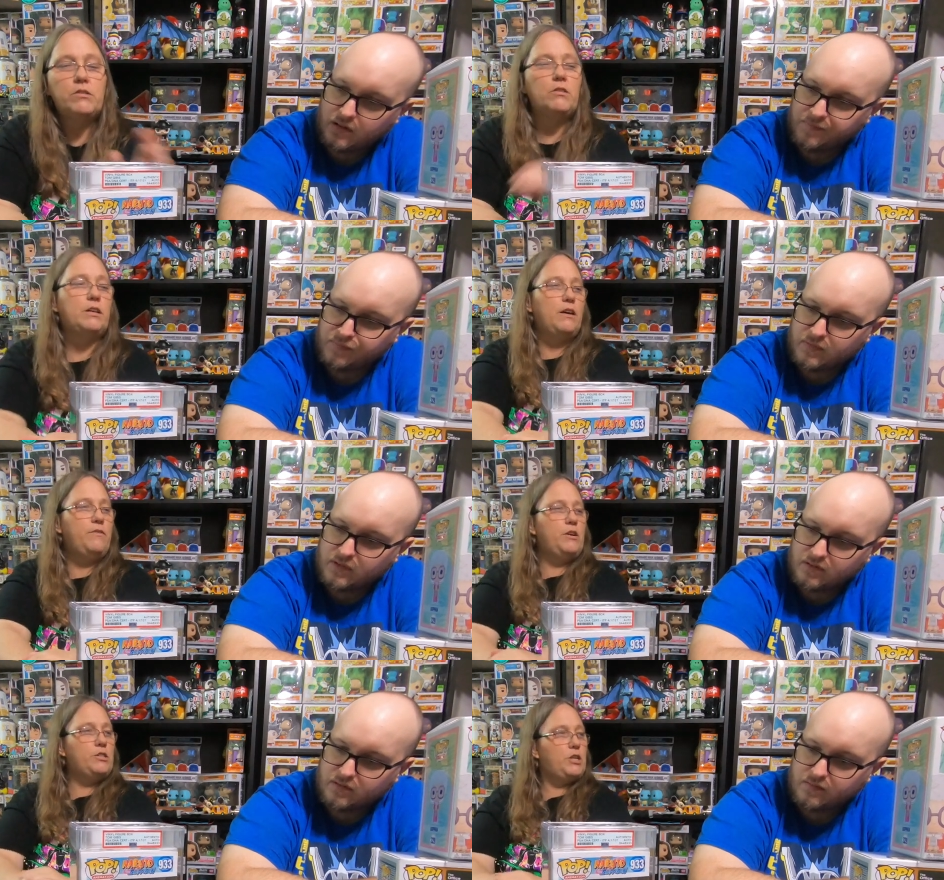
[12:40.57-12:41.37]
Speaker 1: So it
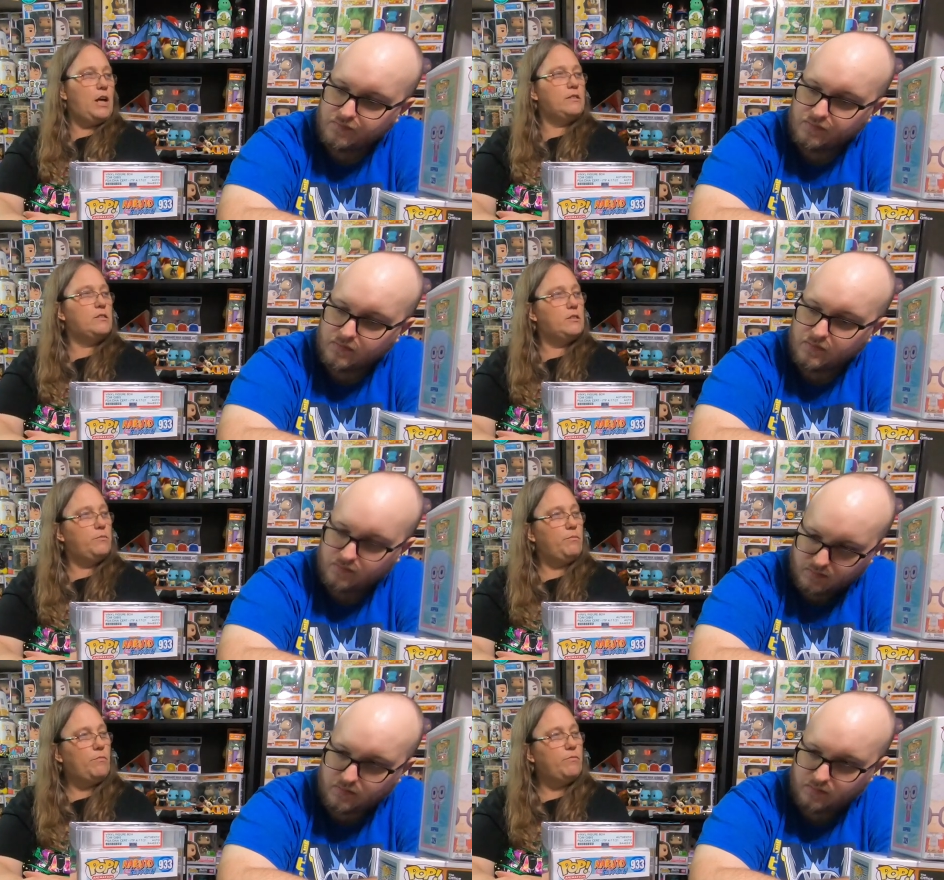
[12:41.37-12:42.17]
gave you a chance.
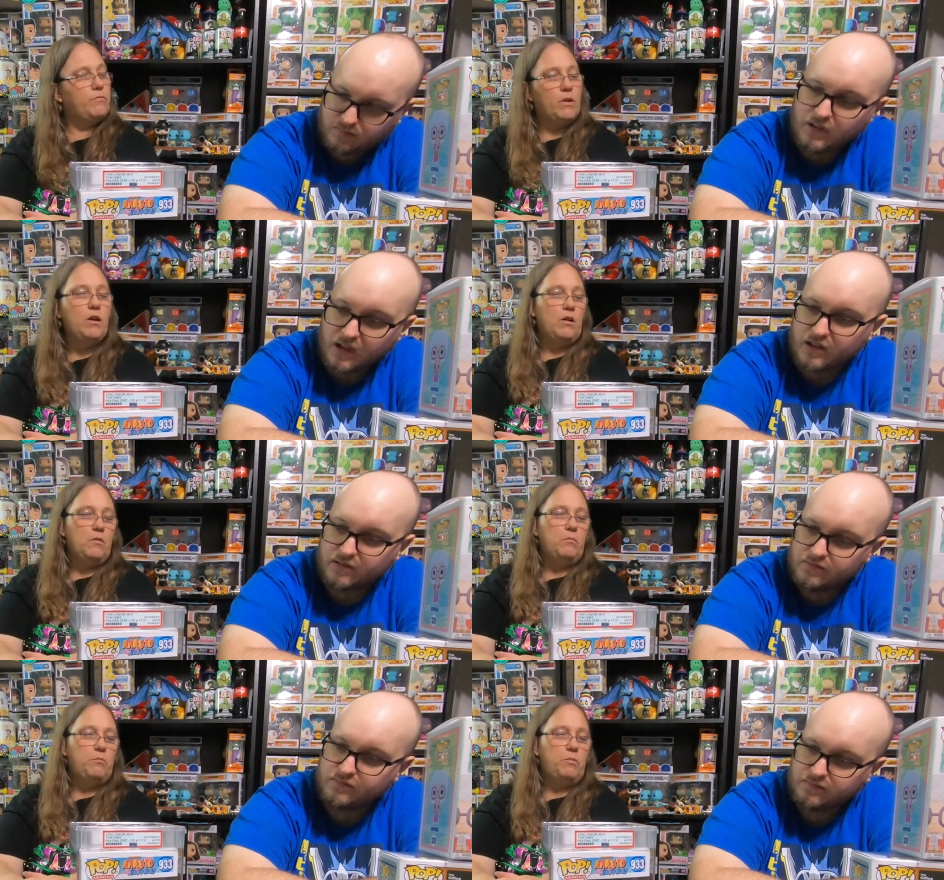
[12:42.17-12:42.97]
Speaker 2: Yeah.
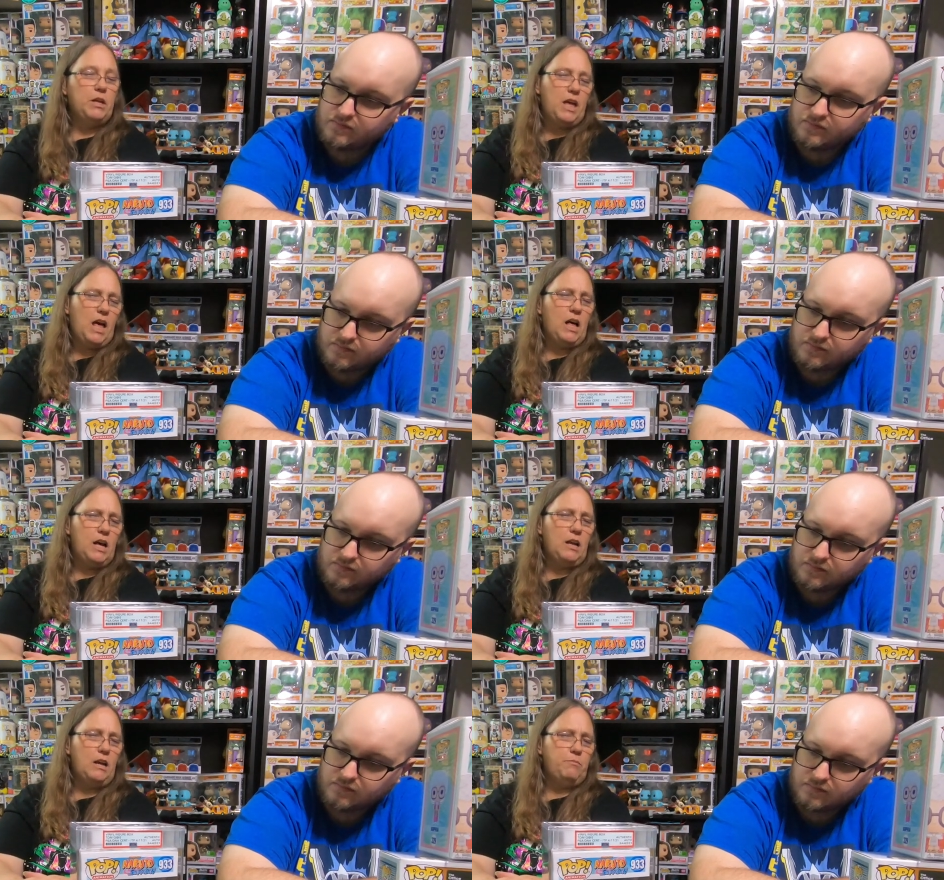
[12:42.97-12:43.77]
Speaker 1: But yeah,
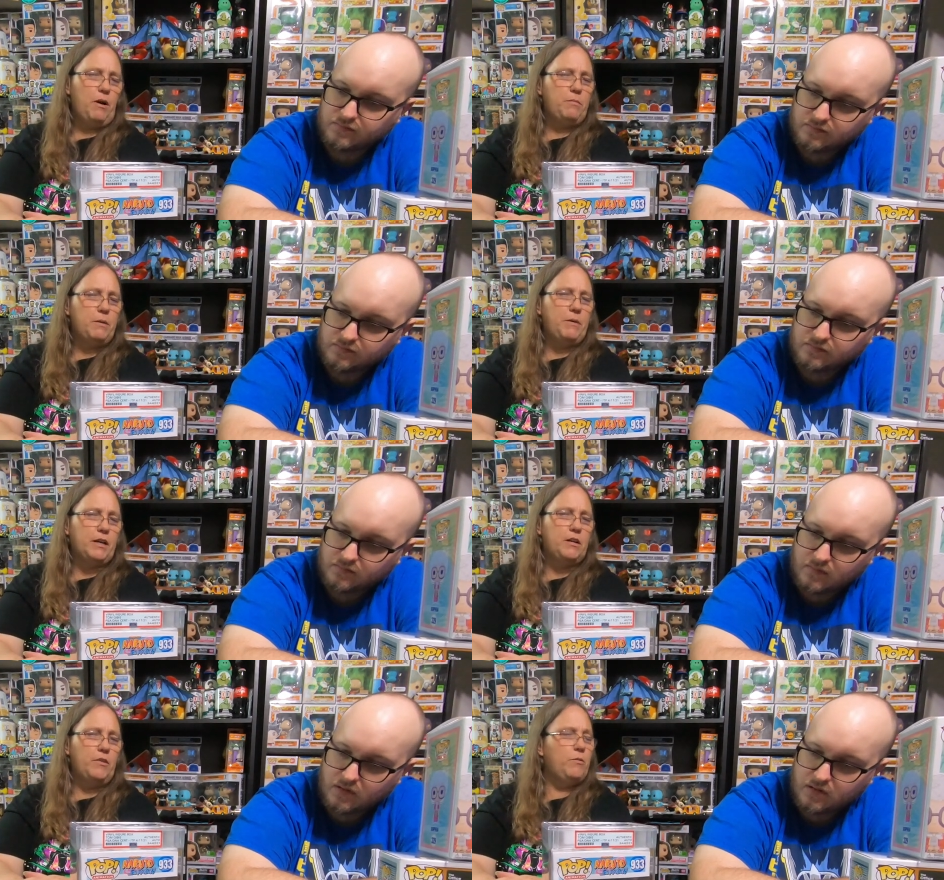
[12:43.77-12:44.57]
I'd probably
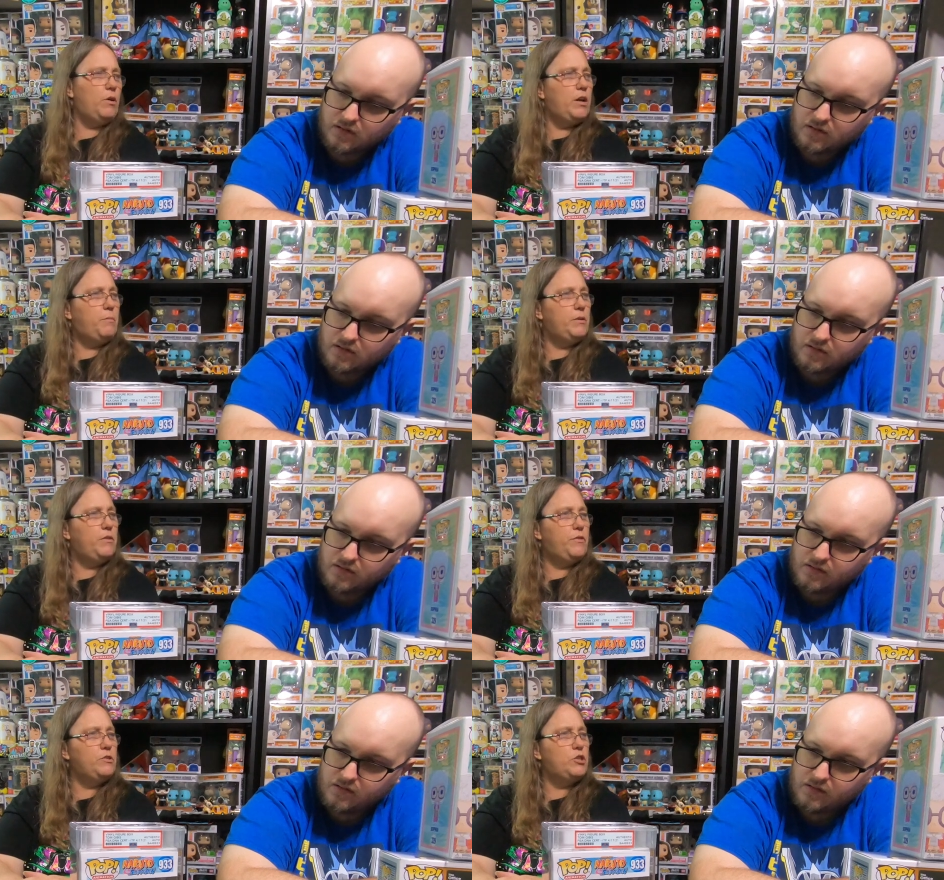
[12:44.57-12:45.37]
pick another one up in
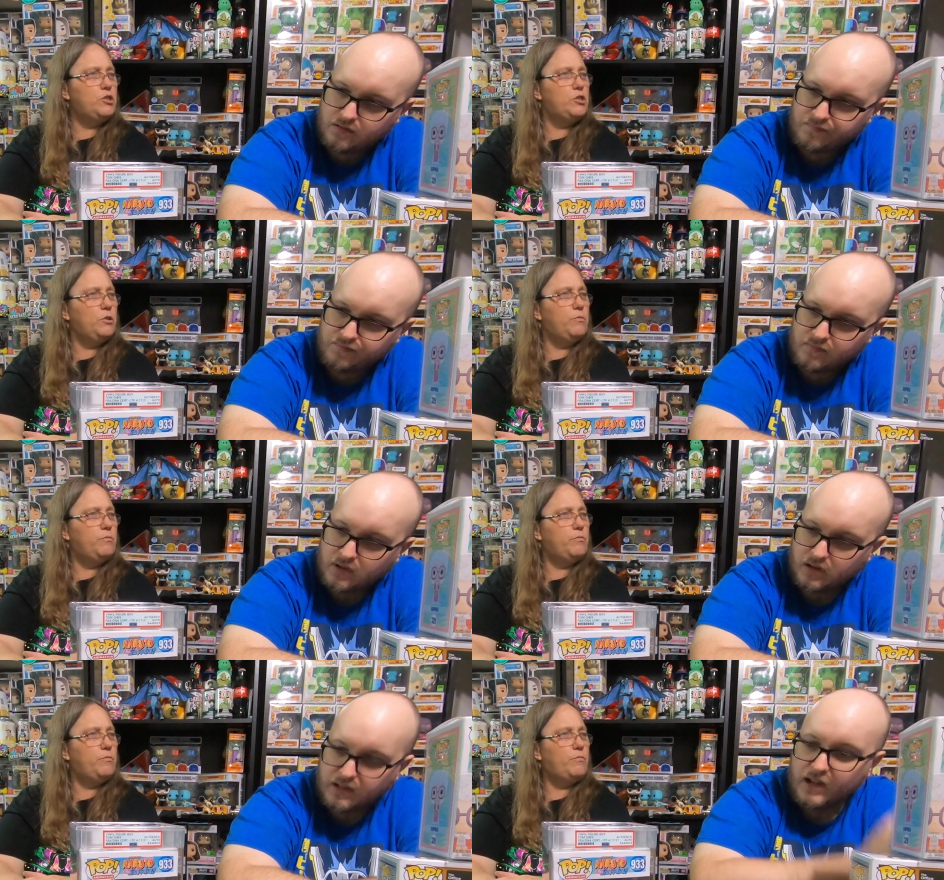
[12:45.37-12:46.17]
the future too.
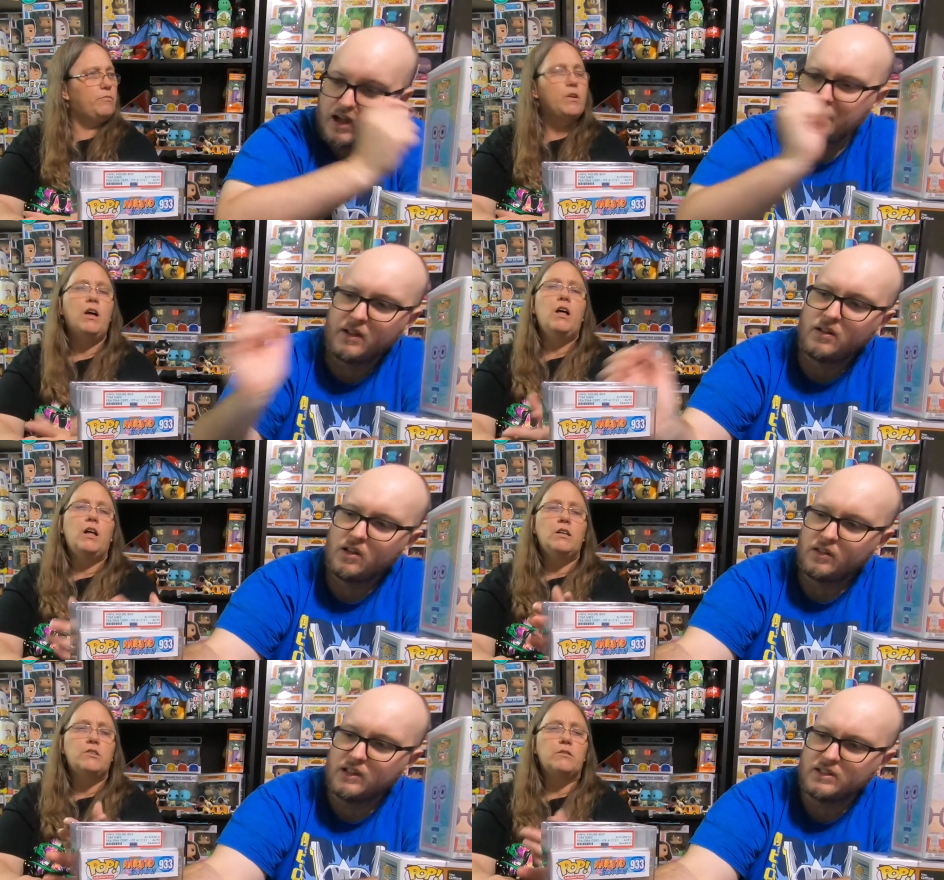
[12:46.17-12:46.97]
Speaker 2: Yeah, I mean,
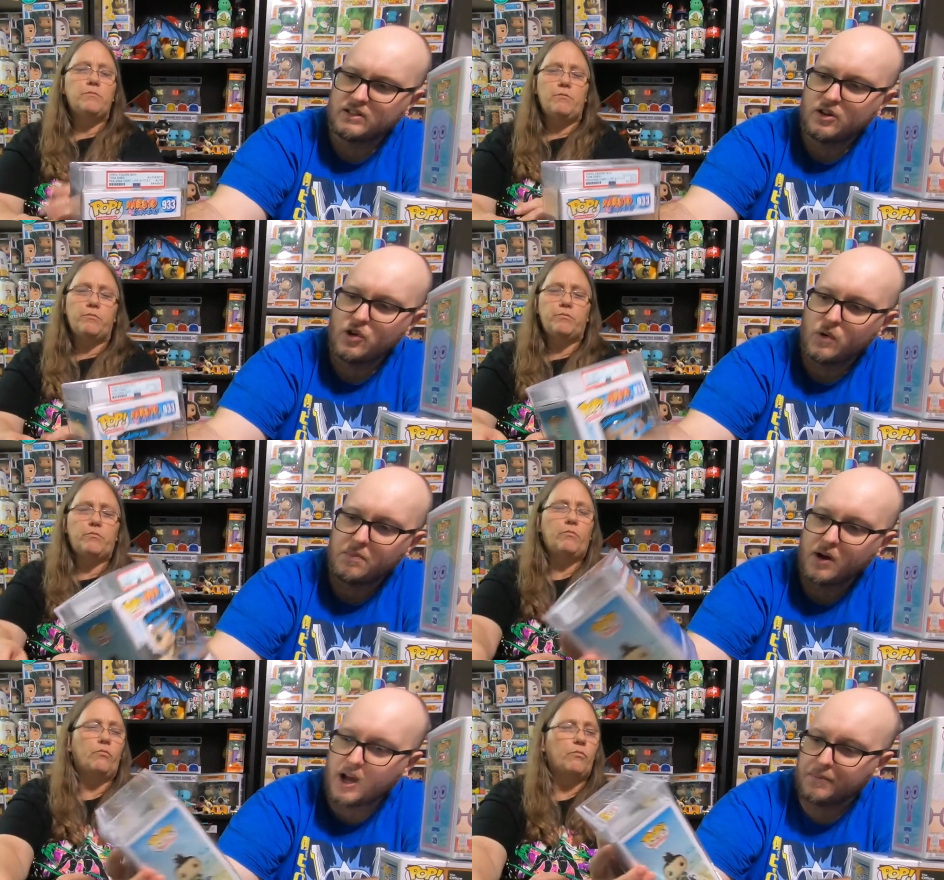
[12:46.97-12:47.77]
this is a newer
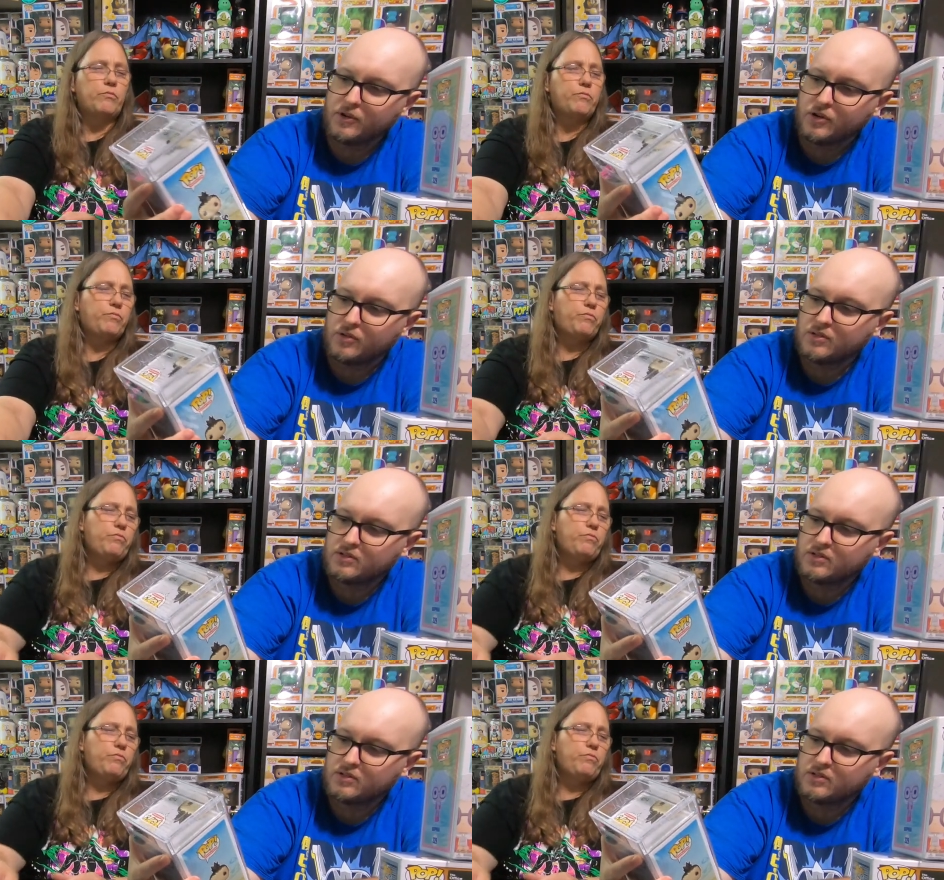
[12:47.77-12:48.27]
pop too,